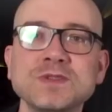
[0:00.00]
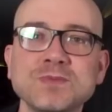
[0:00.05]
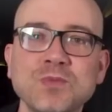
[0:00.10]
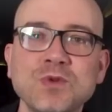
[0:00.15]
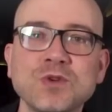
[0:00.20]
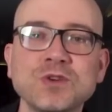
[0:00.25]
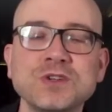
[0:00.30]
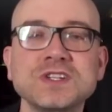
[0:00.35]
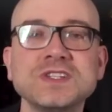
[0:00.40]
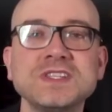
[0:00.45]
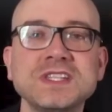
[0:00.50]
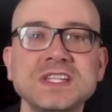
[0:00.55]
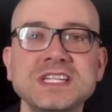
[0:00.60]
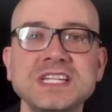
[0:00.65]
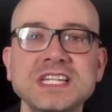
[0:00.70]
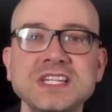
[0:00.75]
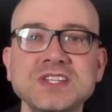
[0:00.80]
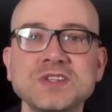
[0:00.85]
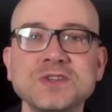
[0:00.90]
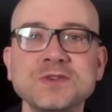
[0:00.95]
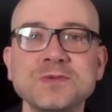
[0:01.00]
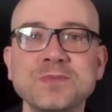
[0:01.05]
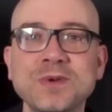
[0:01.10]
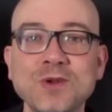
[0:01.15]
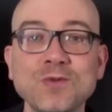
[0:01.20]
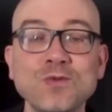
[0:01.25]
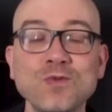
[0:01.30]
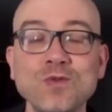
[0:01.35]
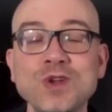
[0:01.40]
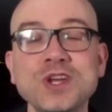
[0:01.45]
more just the teaser, but
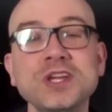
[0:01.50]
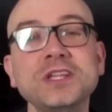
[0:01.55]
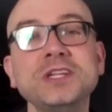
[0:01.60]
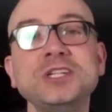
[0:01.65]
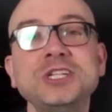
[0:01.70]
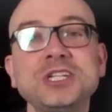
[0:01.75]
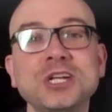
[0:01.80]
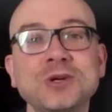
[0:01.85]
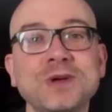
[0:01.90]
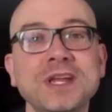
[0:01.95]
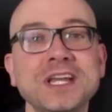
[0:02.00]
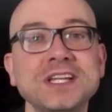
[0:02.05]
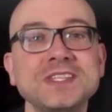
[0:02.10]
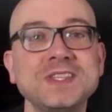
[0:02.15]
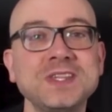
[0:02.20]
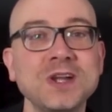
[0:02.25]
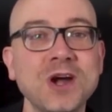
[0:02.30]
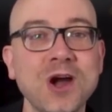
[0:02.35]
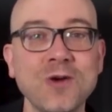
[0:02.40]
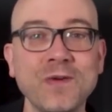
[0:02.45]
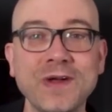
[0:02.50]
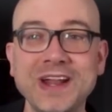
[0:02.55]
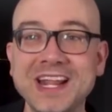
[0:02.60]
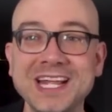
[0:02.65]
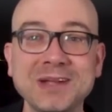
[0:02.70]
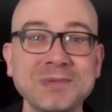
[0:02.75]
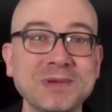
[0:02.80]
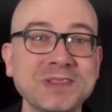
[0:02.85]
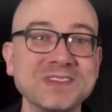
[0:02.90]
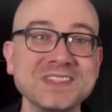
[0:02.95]
it really showcased the R
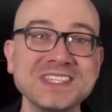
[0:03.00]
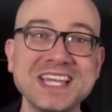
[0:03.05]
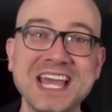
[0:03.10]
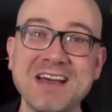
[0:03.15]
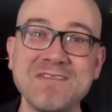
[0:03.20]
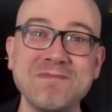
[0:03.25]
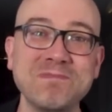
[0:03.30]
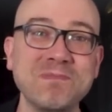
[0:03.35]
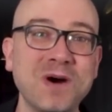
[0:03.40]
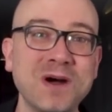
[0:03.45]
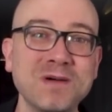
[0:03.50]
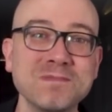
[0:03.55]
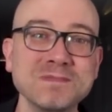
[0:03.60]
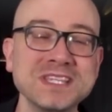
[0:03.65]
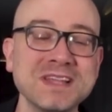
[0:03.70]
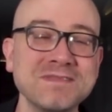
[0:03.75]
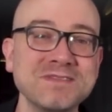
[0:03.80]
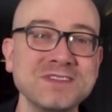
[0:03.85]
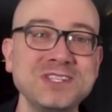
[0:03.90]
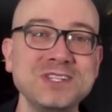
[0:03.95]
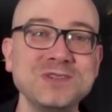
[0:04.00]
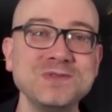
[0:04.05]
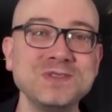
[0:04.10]
rating. I mean, there's F-bombs every 2